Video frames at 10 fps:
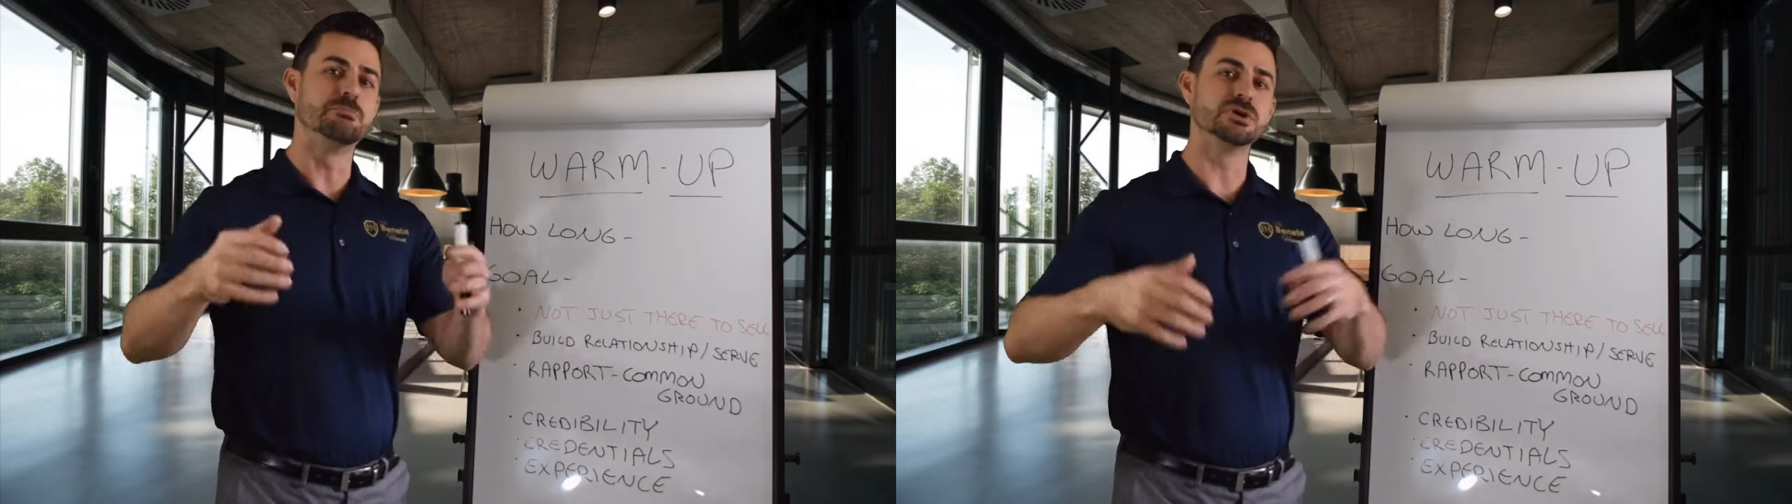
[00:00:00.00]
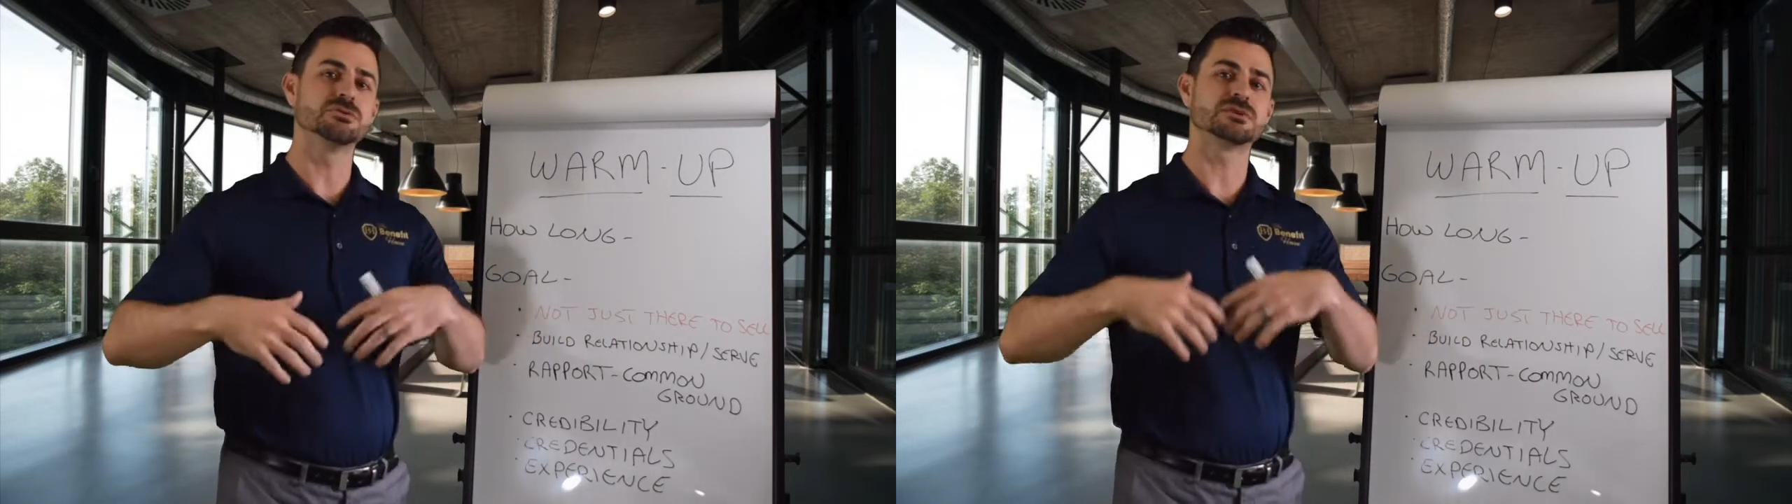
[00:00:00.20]

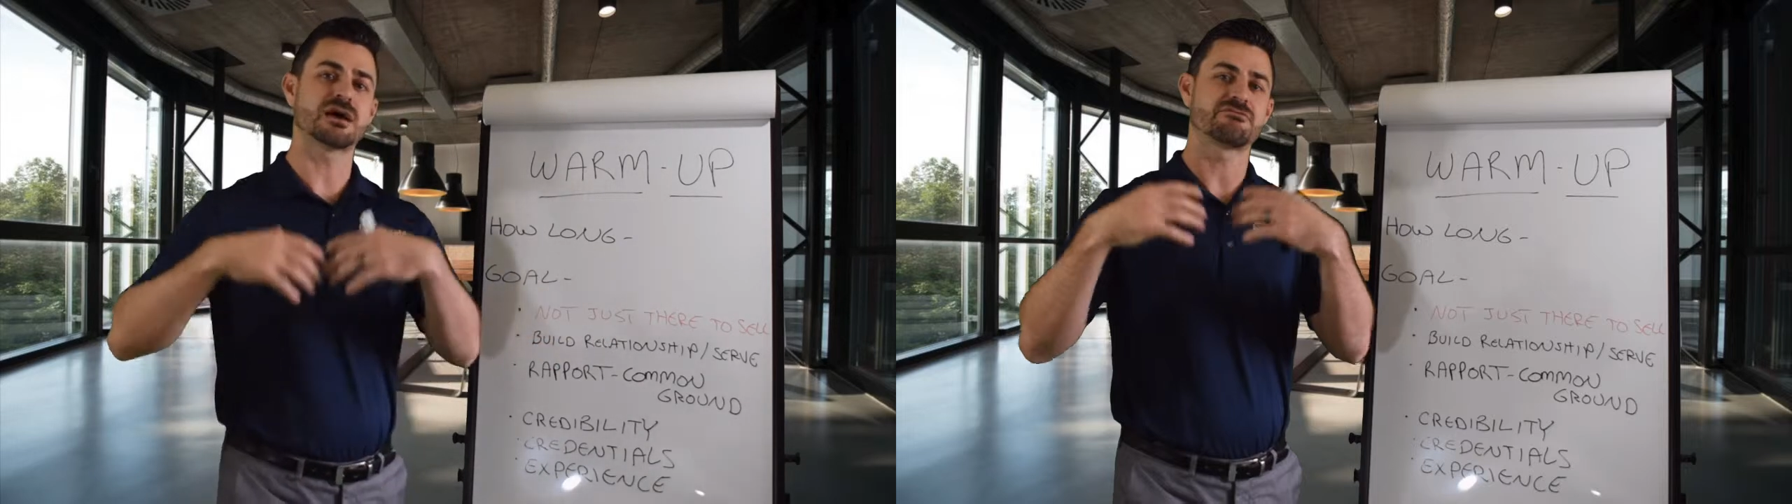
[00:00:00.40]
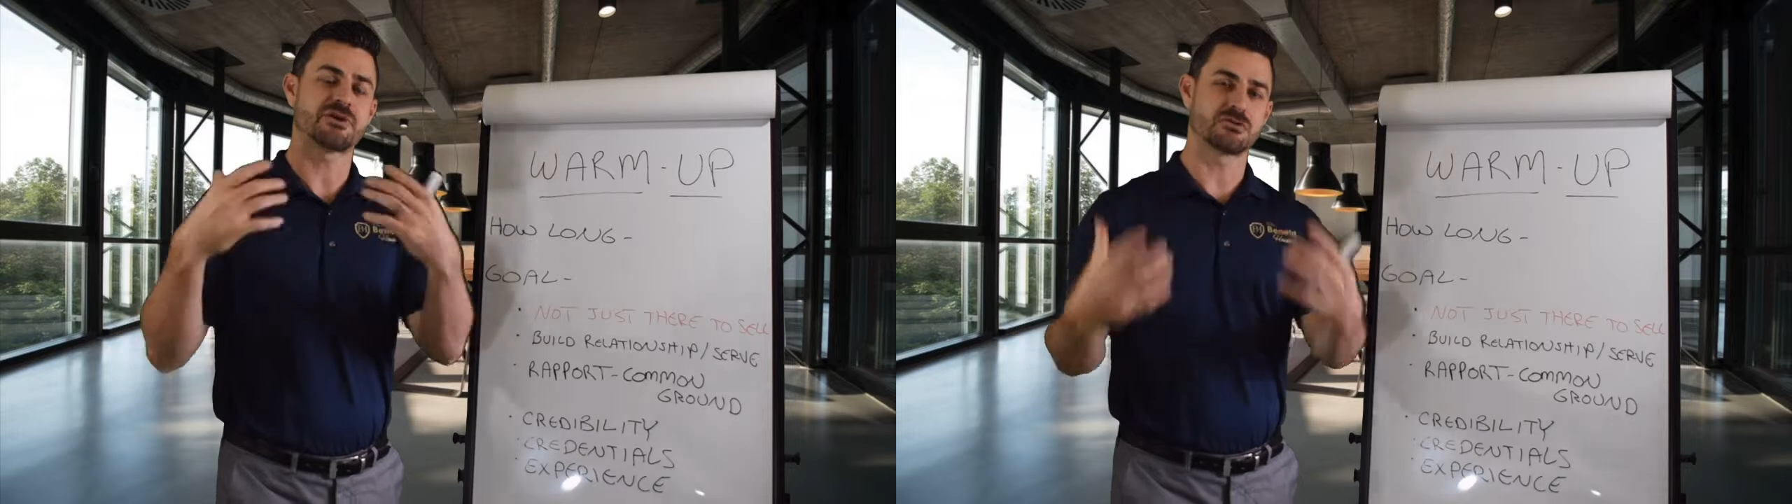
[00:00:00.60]
build
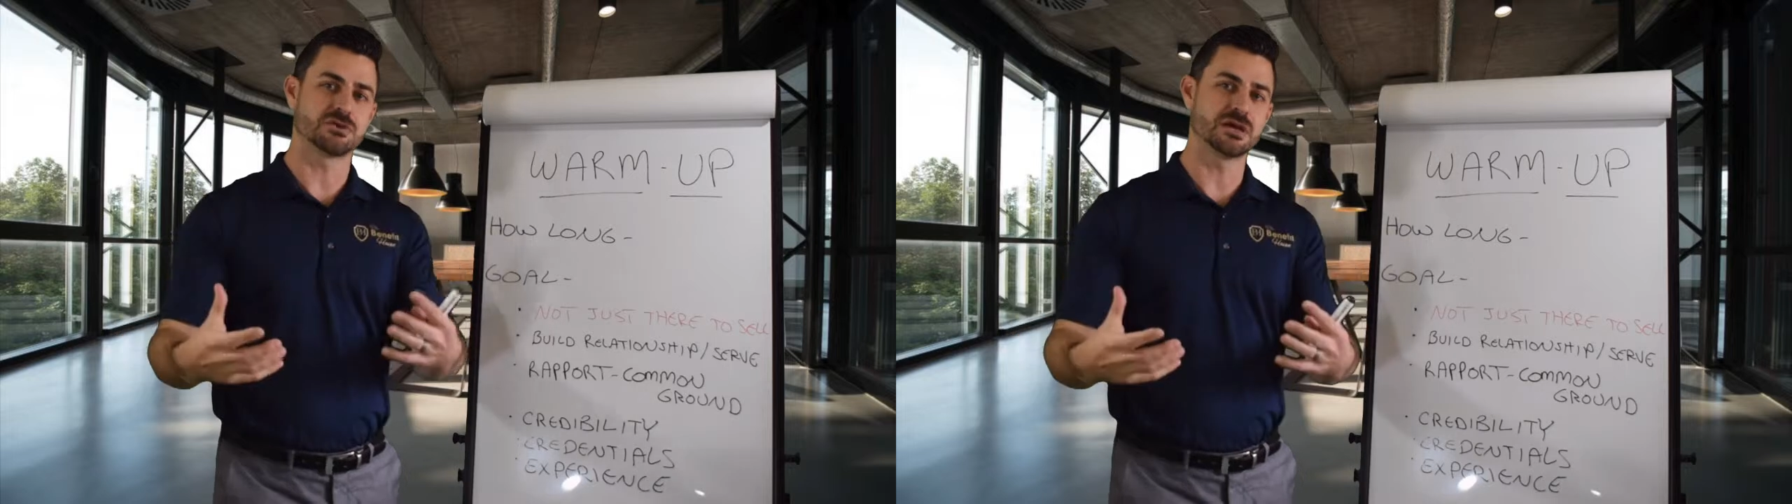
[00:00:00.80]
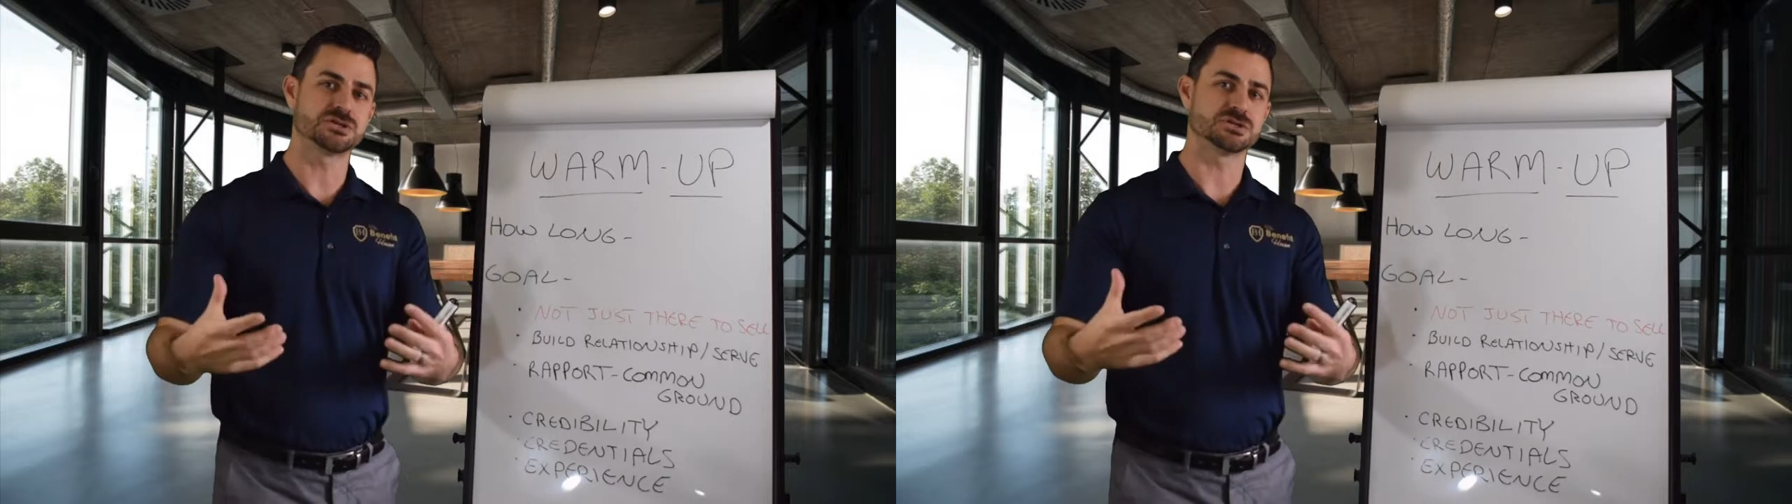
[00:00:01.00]
that
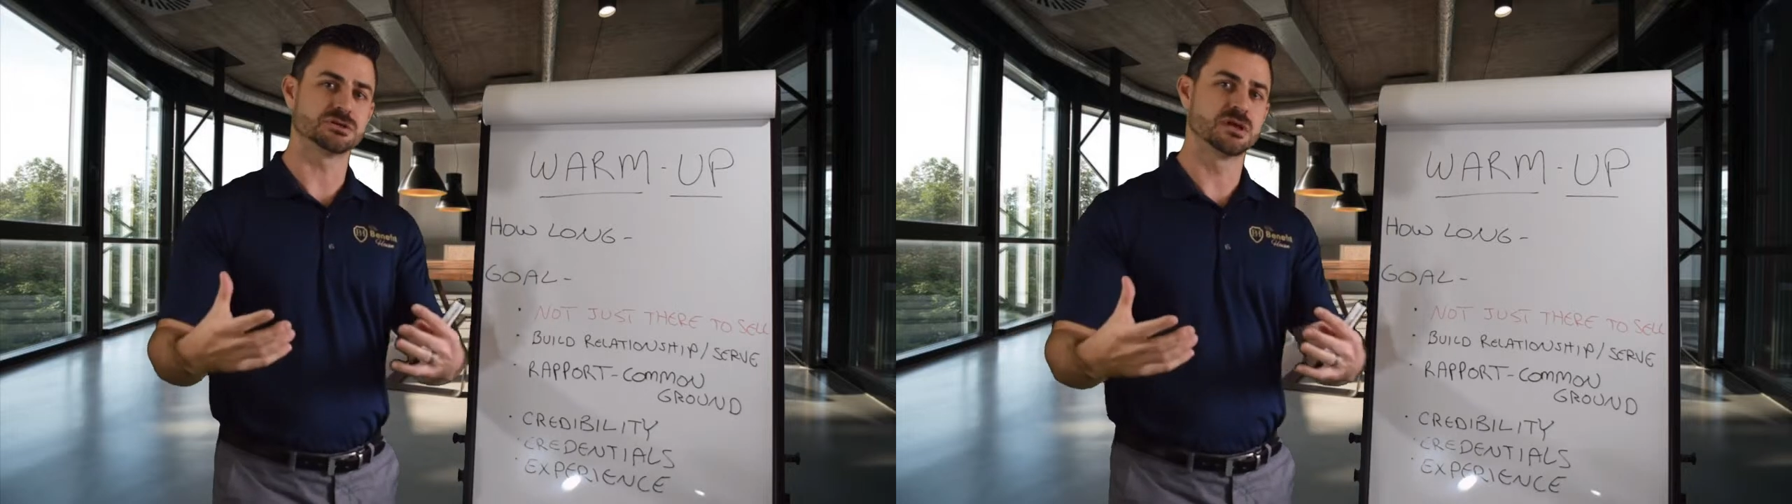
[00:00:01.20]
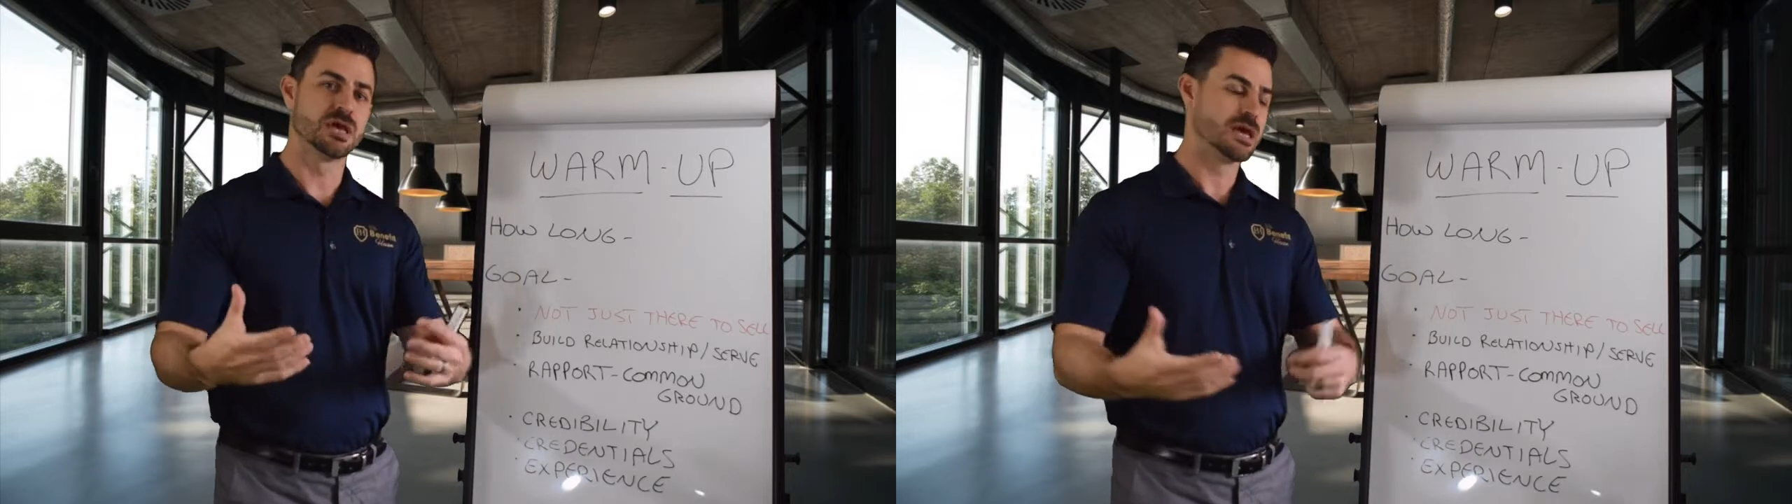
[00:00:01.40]
foundation,